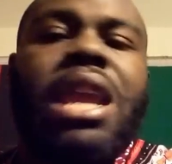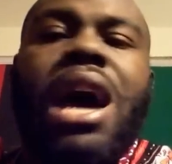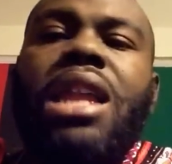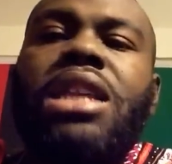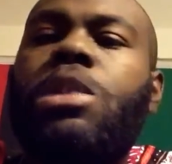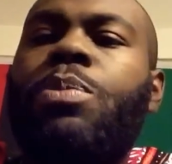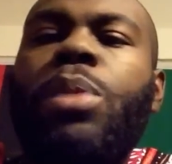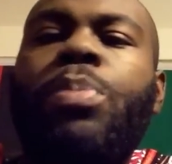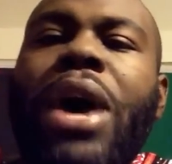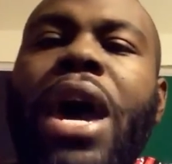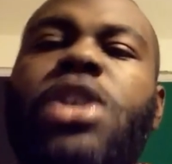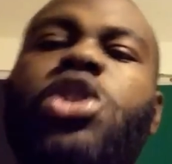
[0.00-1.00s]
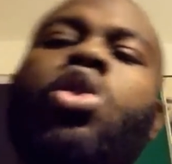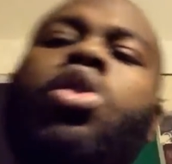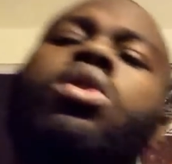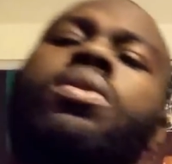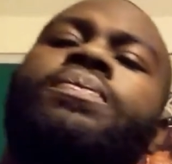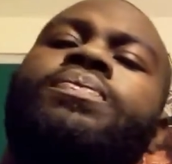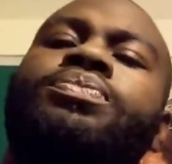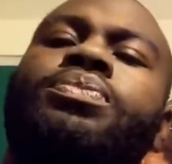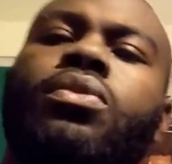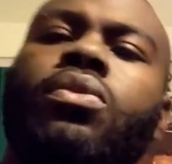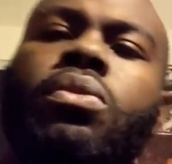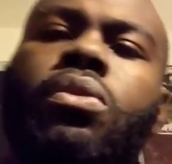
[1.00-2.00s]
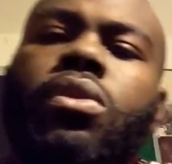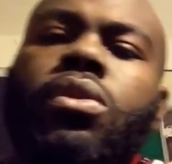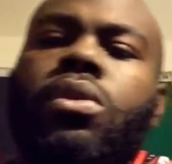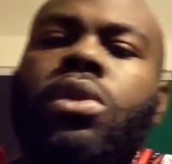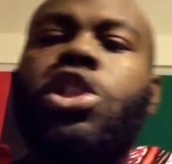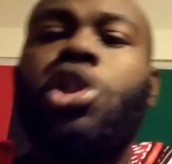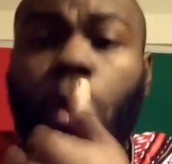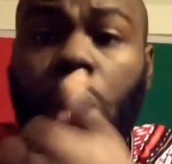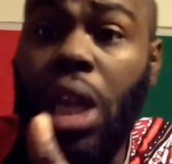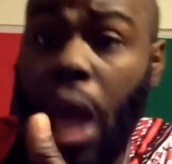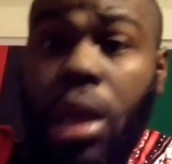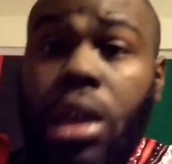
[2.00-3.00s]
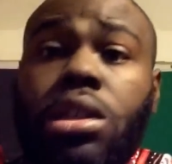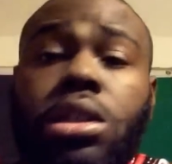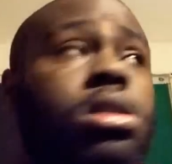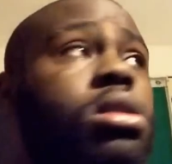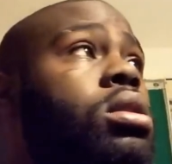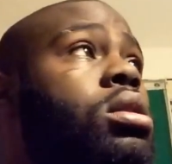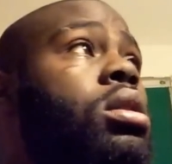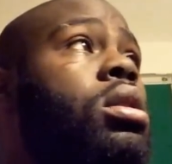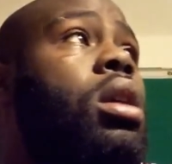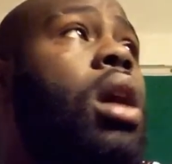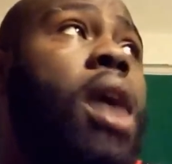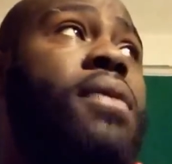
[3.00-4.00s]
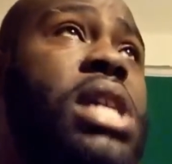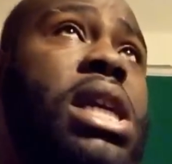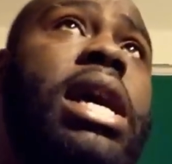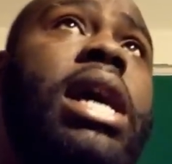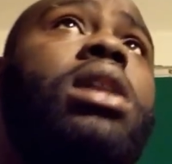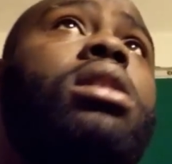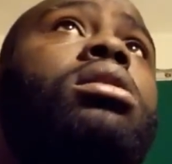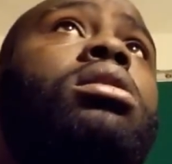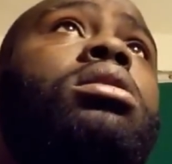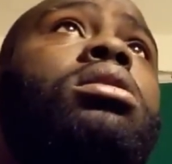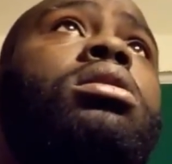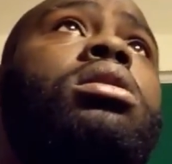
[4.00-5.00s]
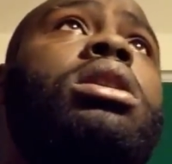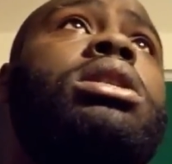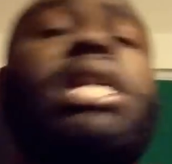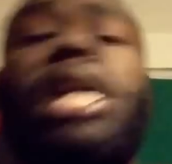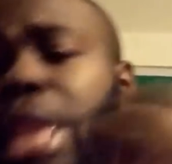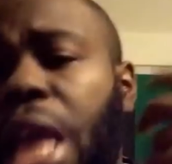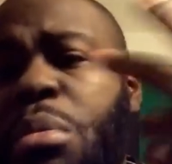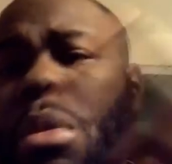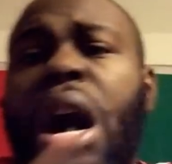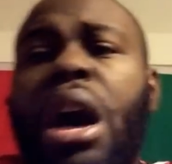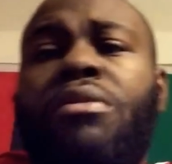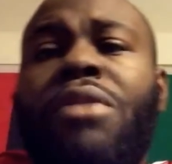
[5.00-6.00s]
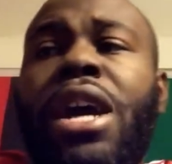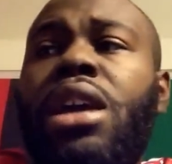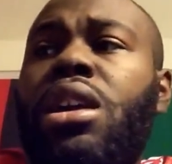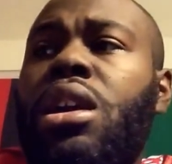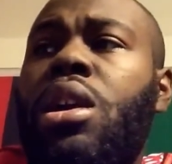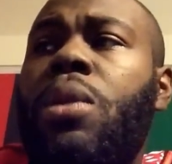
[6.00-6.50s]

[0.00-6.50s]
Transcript: knowledge to be passed on to the youngins of today to get their mind right.